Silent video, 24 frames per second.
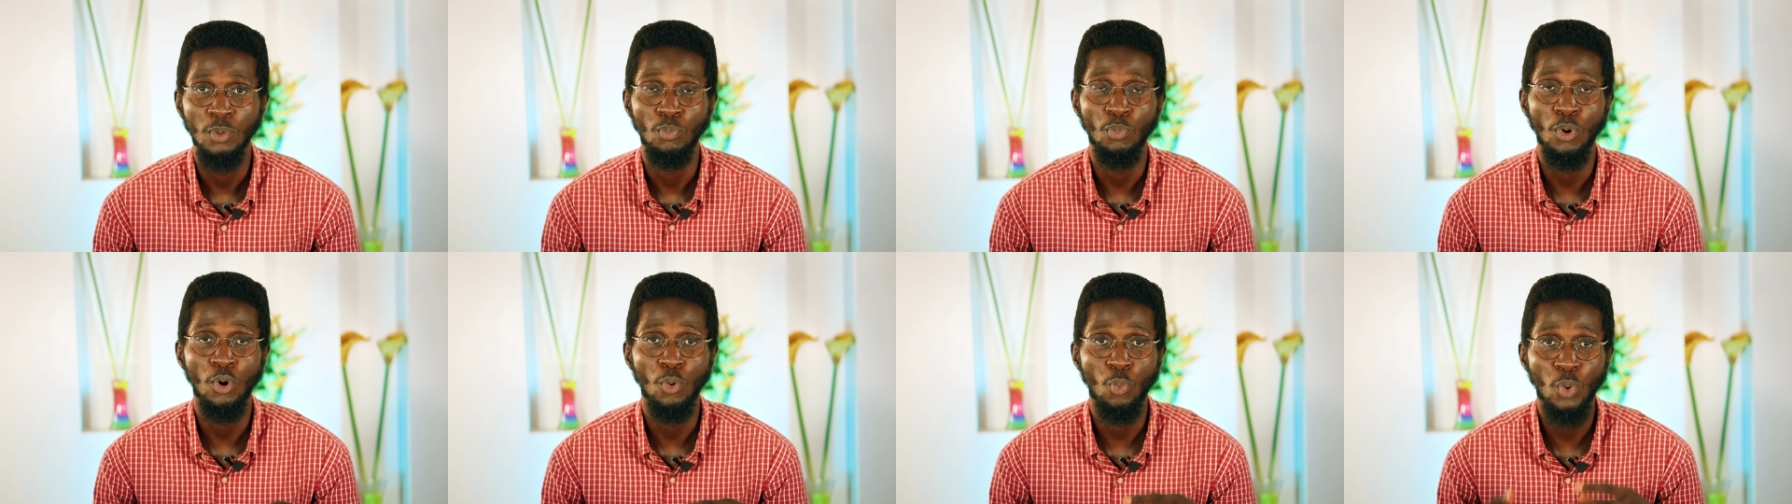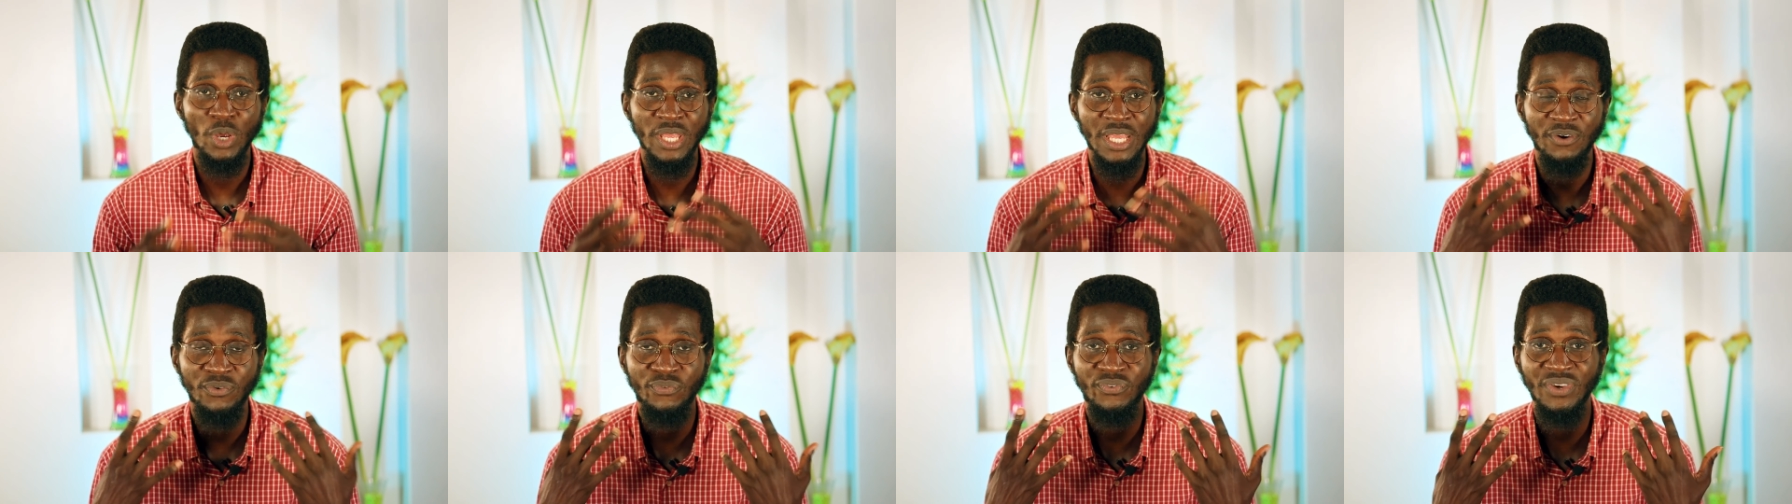But
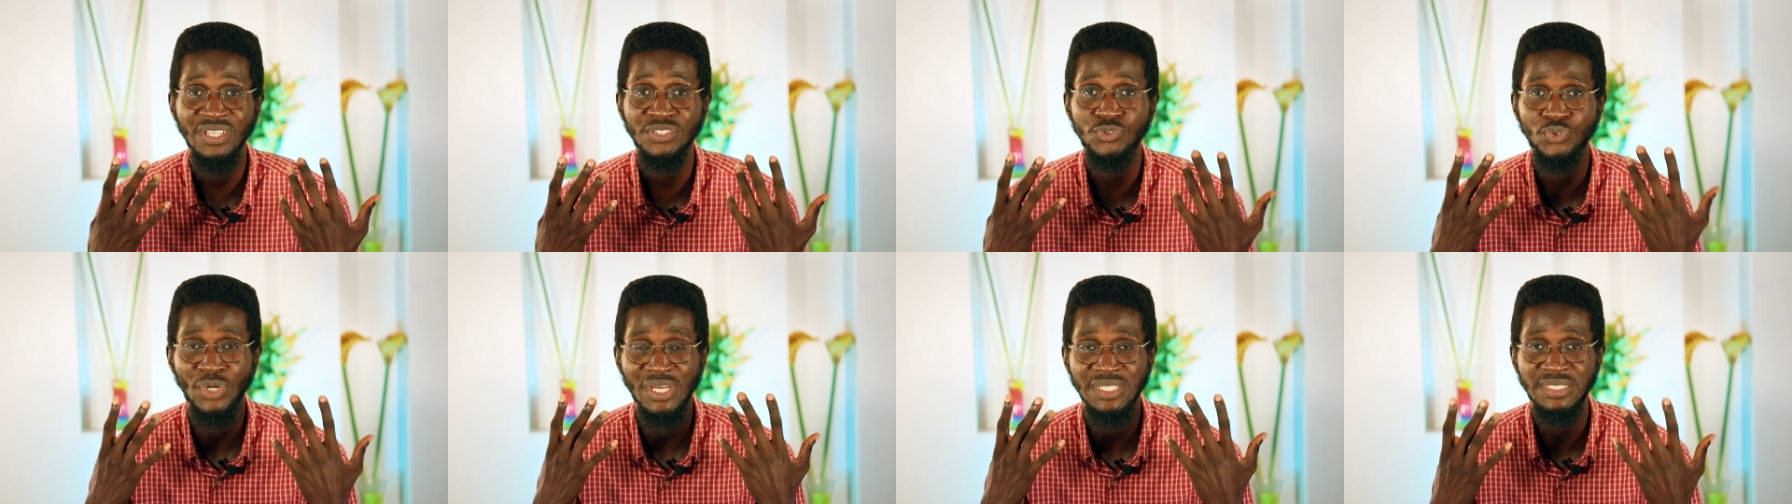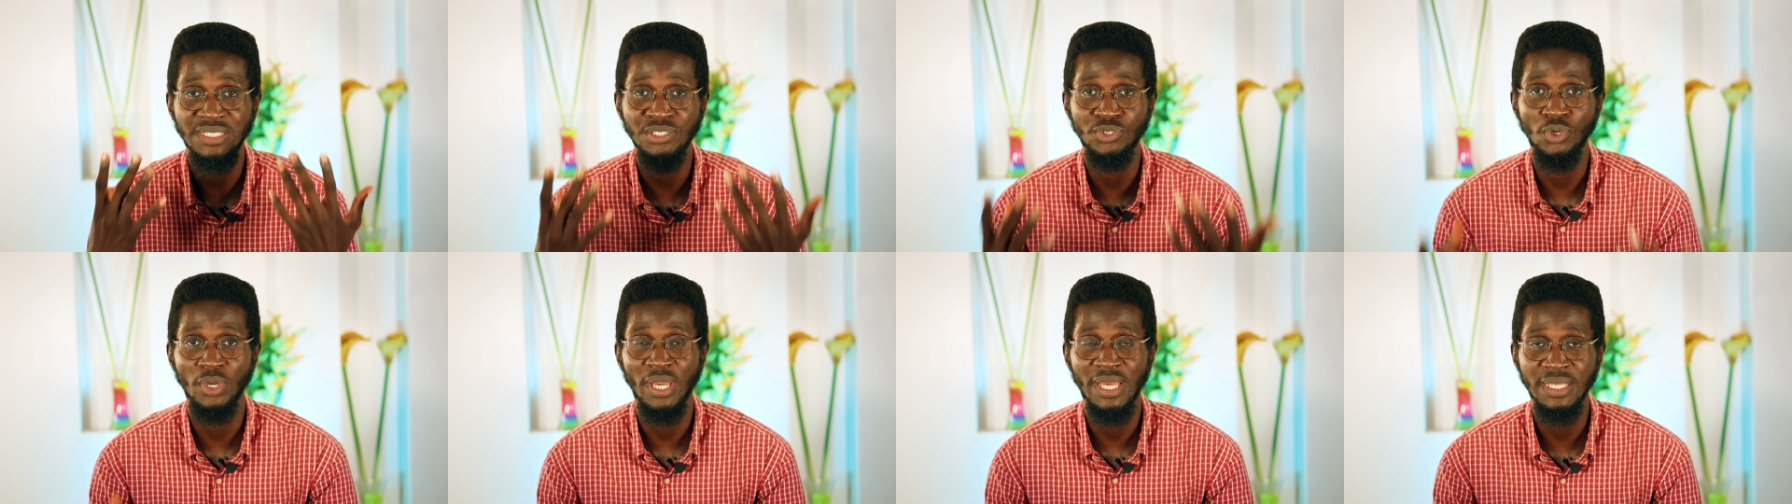when you're first
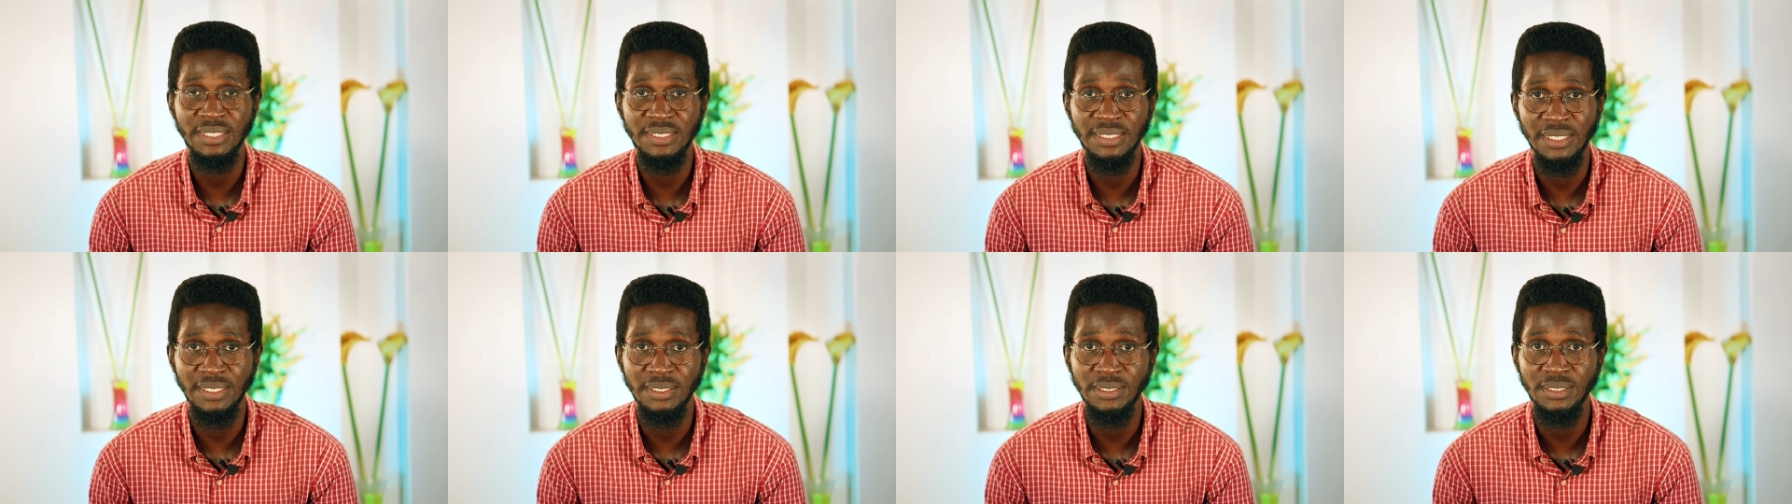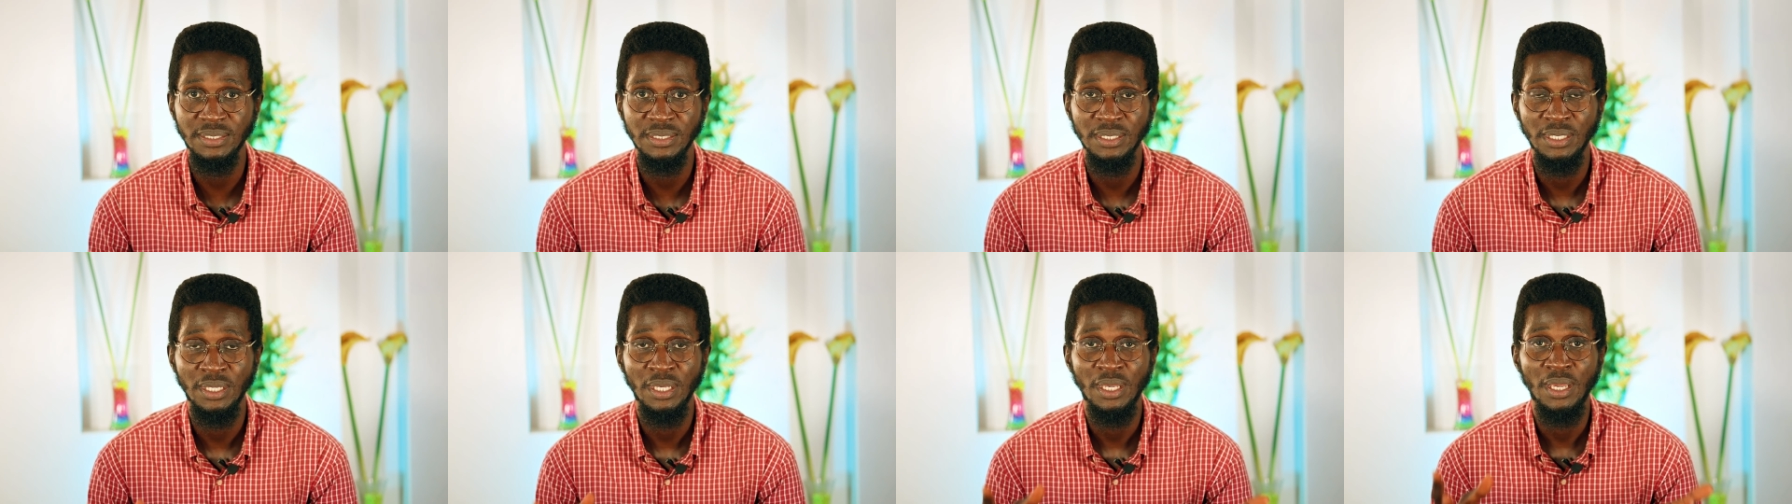writing your
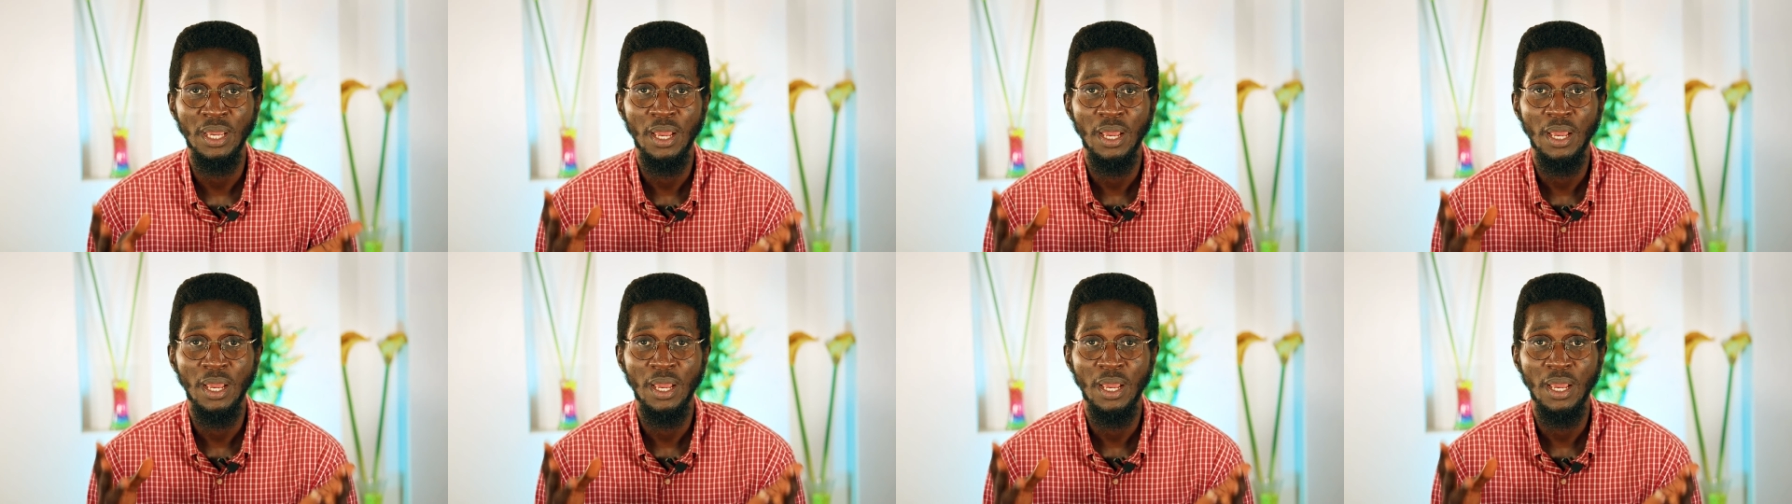essays,